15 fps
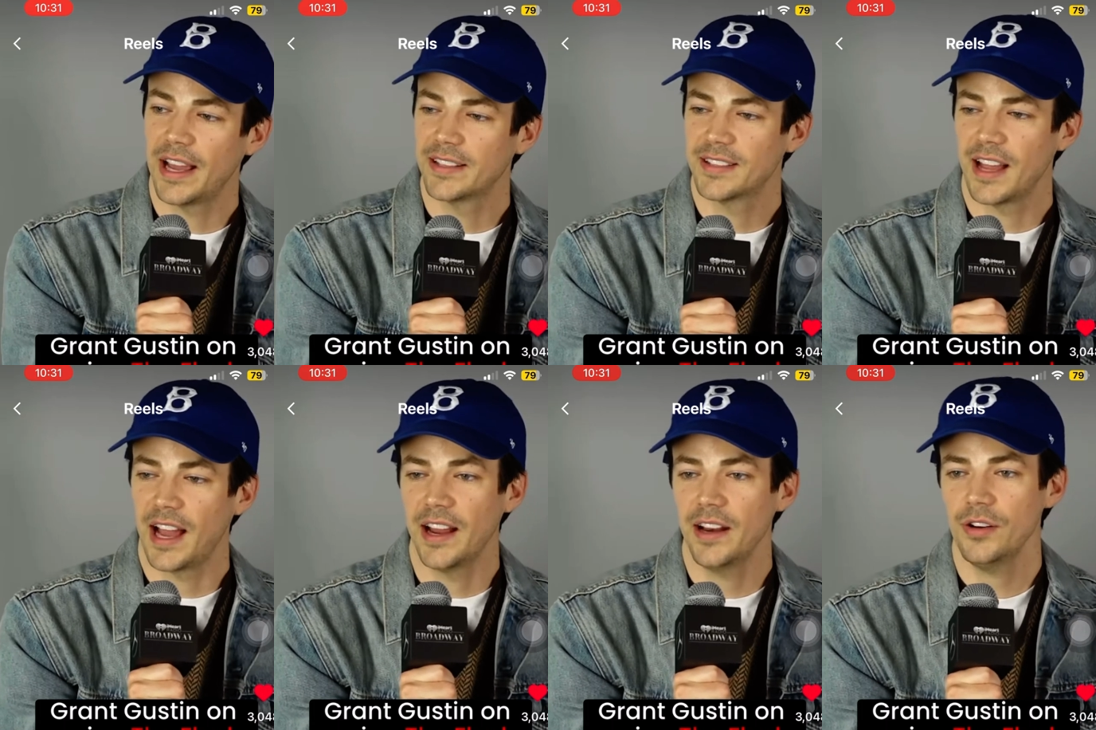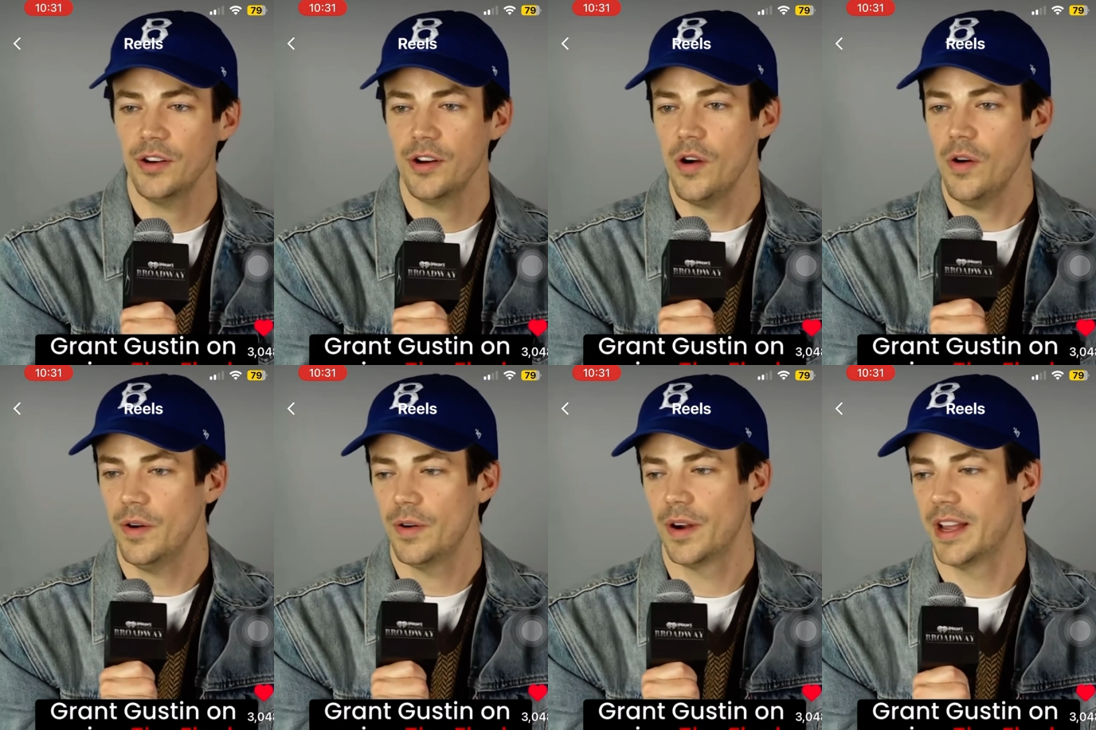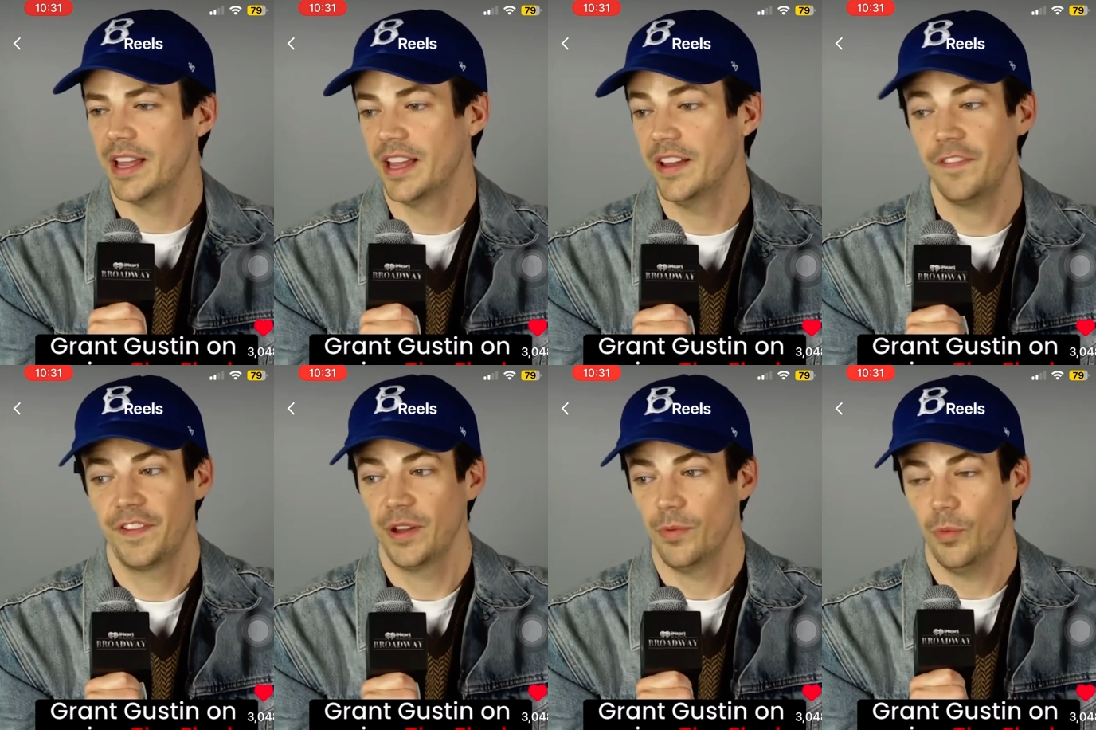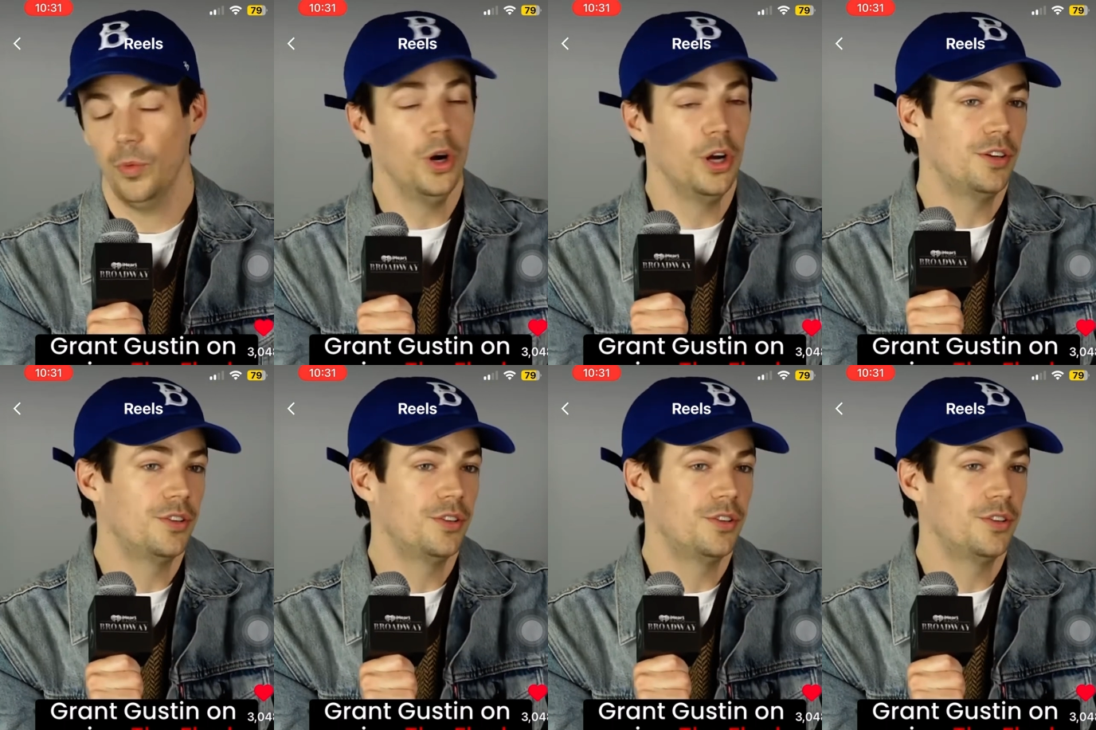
i say I didn't know if it would